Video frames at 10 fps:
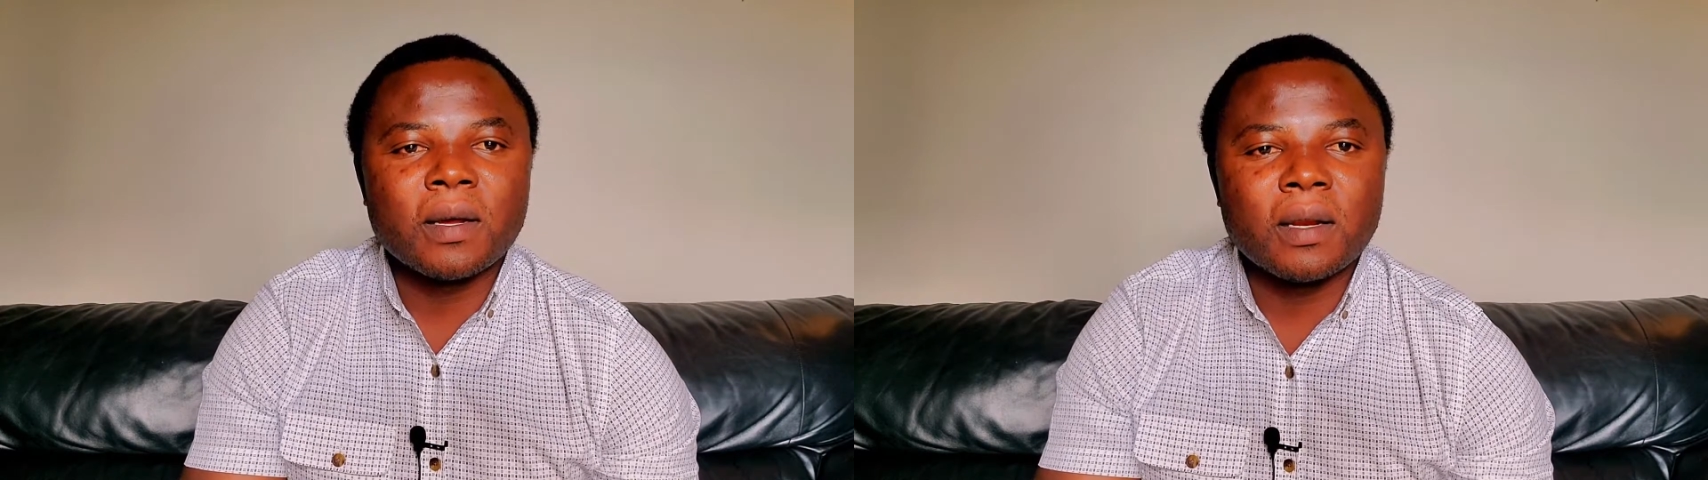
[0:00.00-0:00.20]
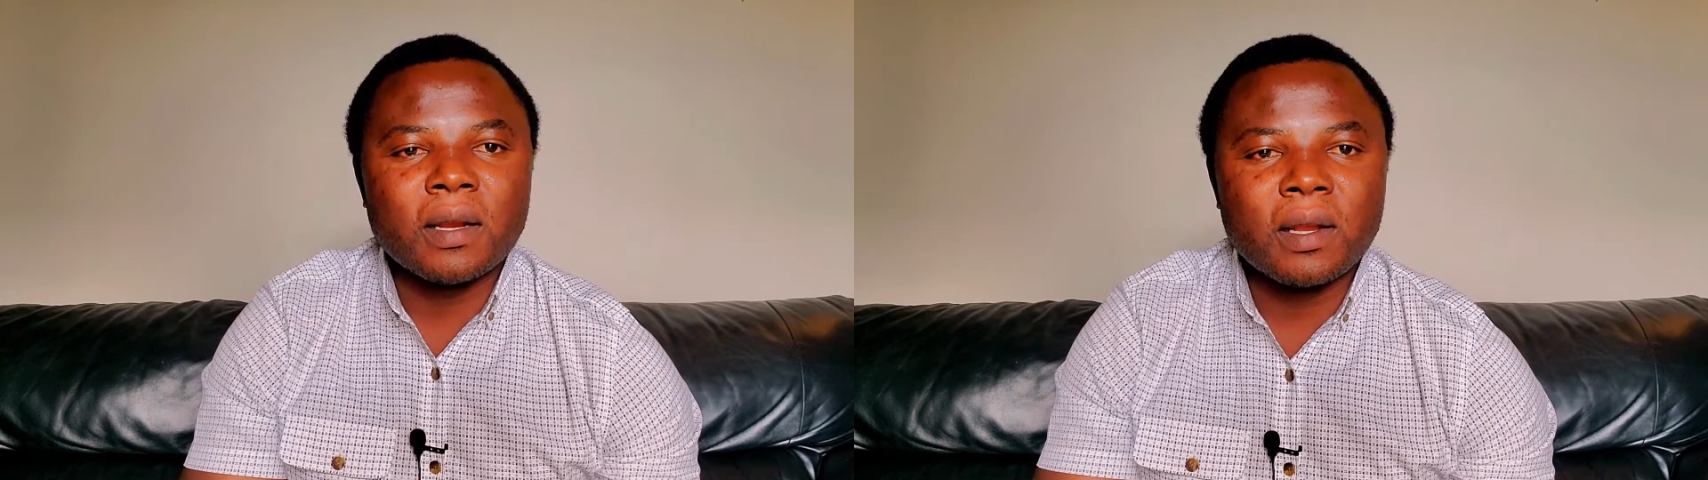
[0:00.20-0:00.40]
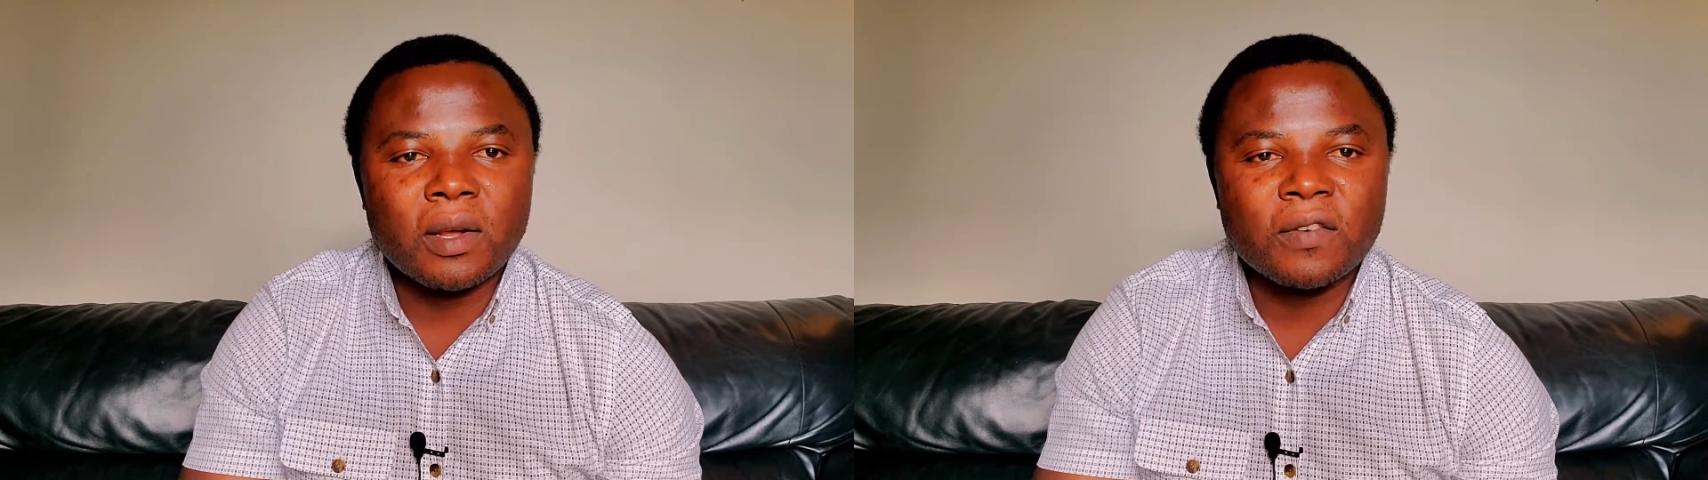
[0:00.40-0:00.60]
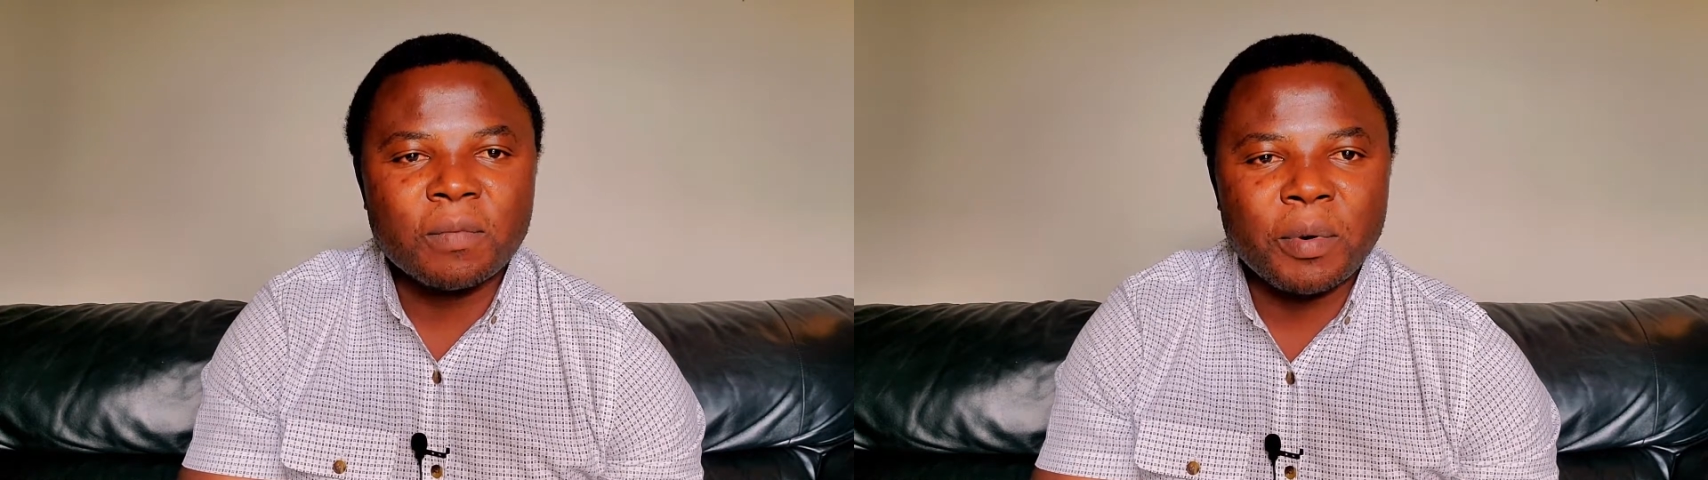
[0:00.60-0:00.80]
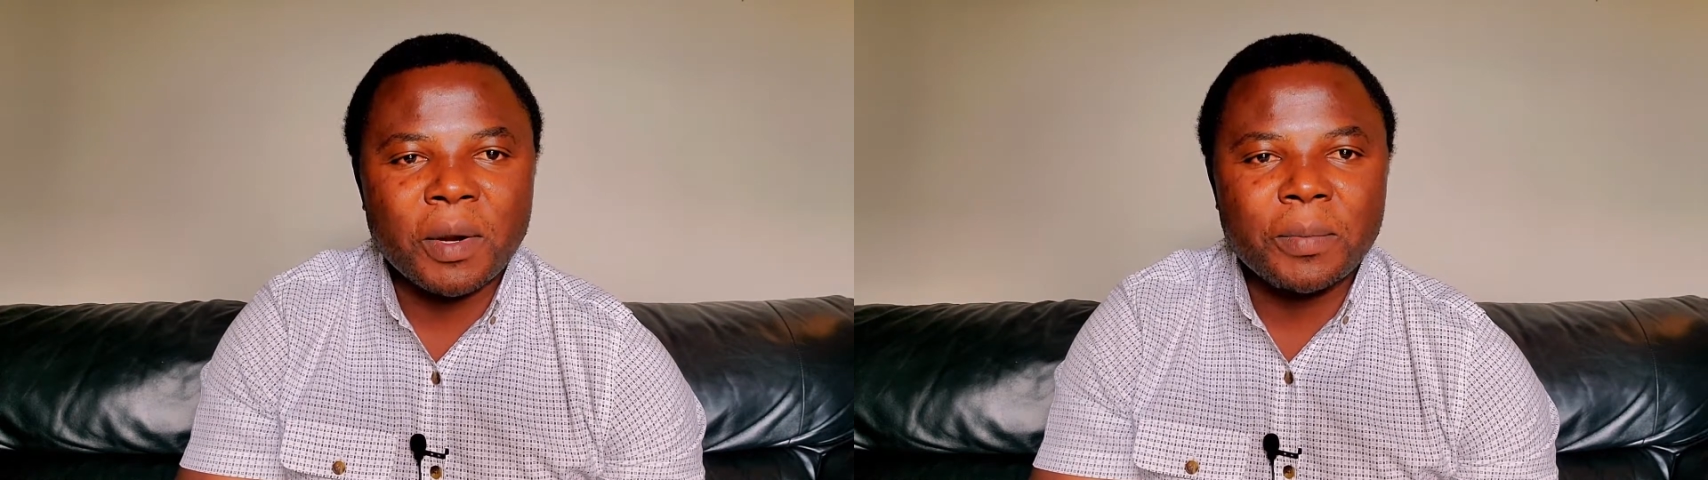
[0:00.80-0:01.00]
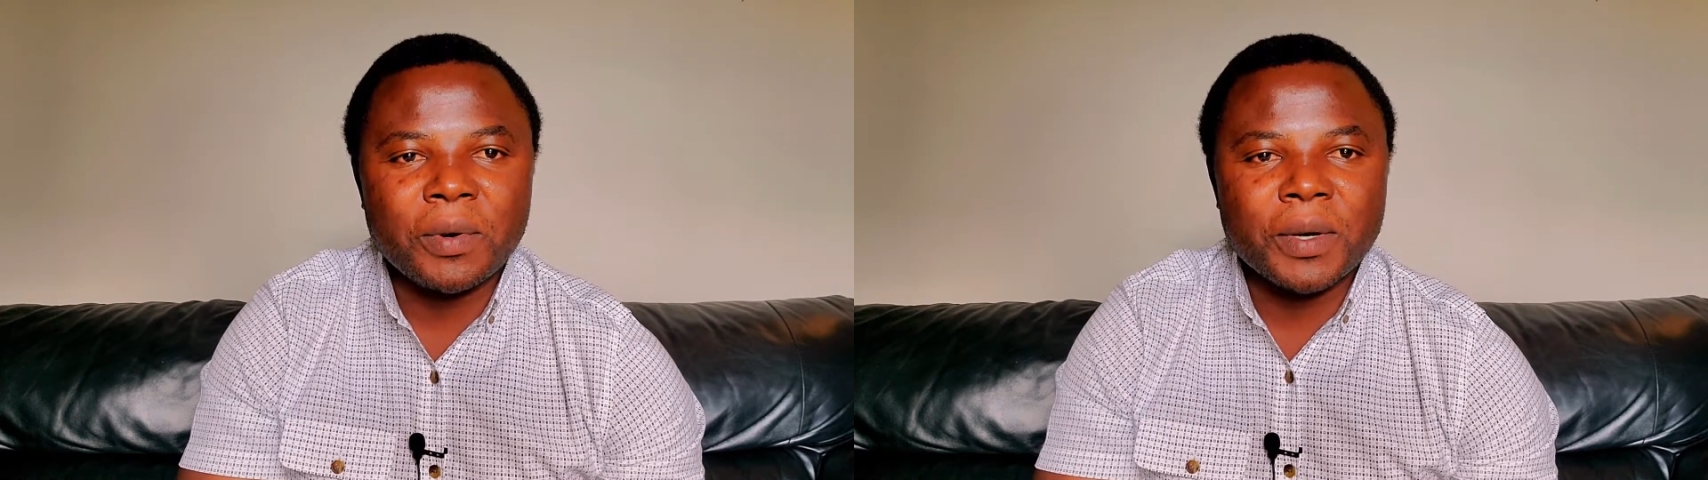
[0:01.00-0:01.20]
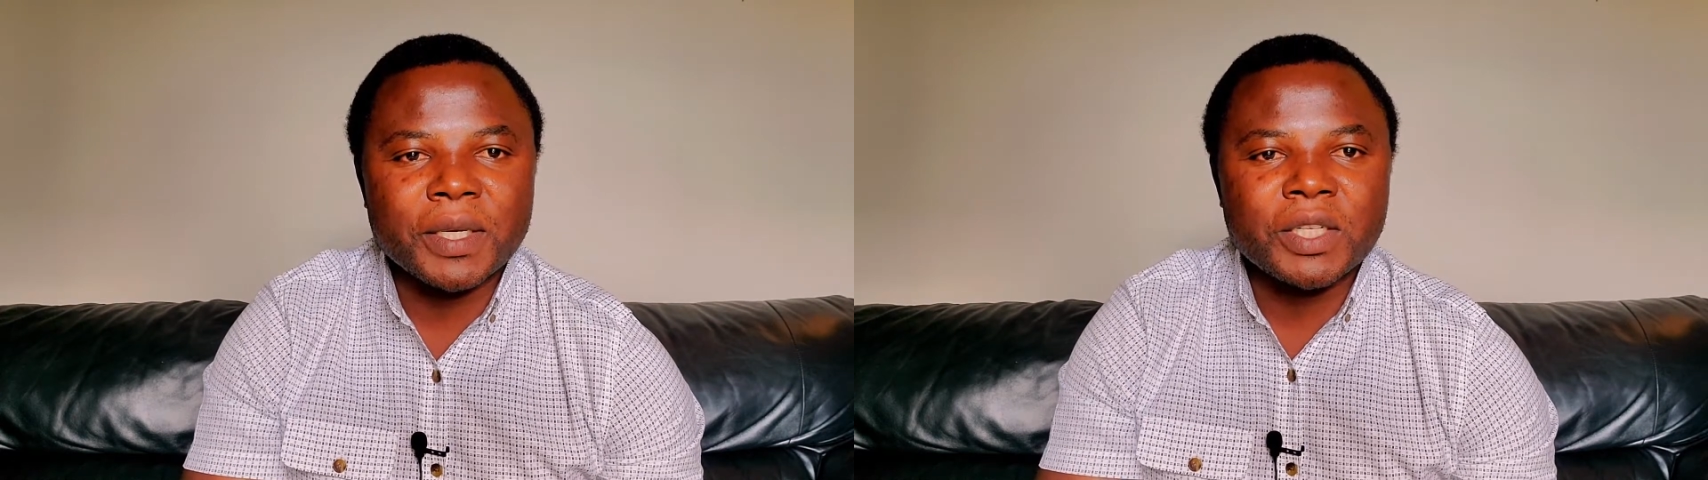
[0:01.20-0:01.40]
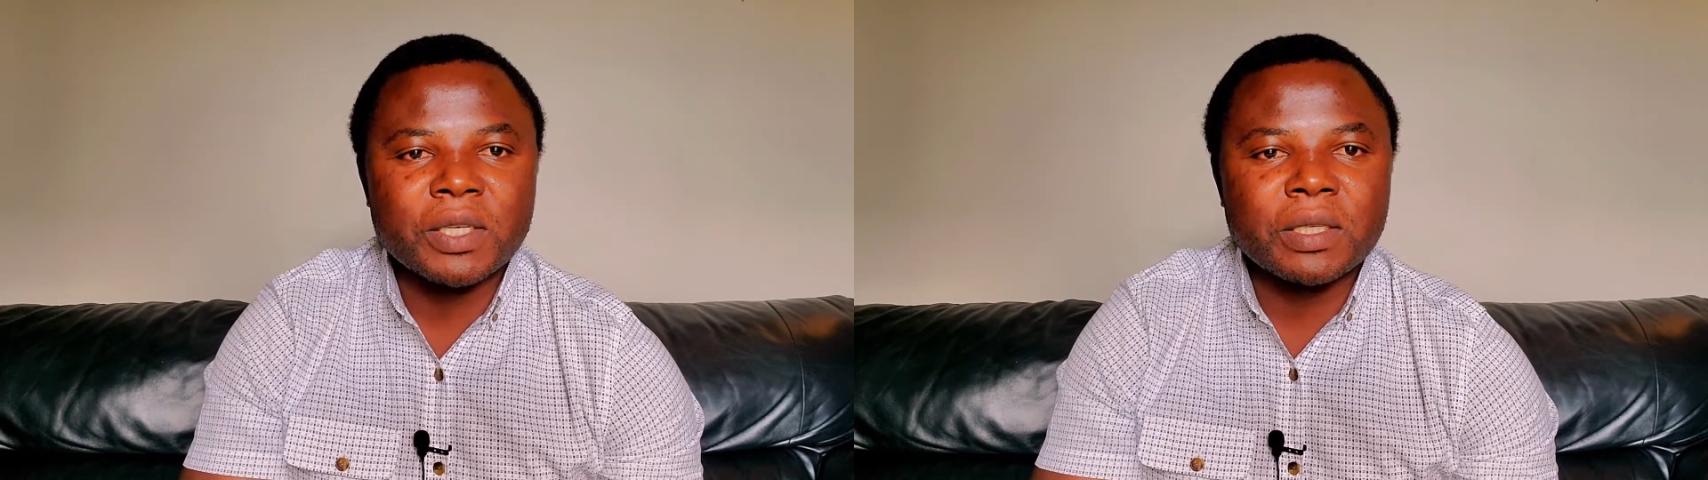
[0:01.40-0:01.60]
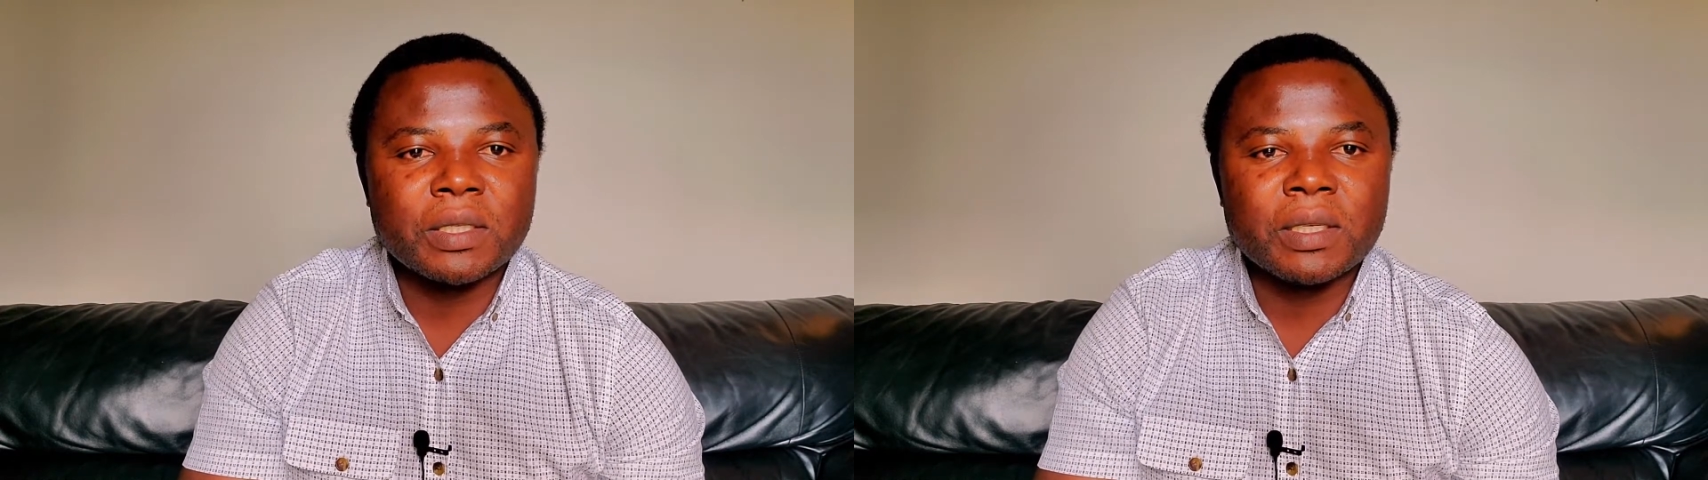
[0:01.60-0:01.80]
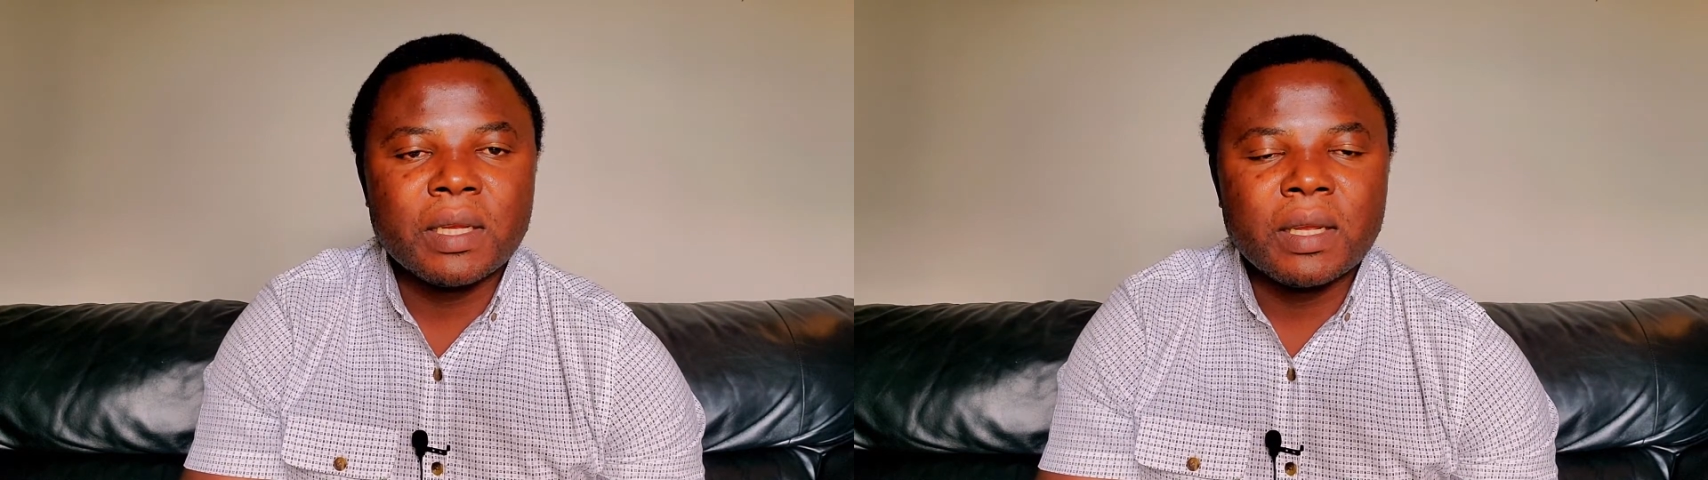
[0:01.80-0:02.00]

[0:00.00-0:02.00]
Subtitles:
a lot of preparation.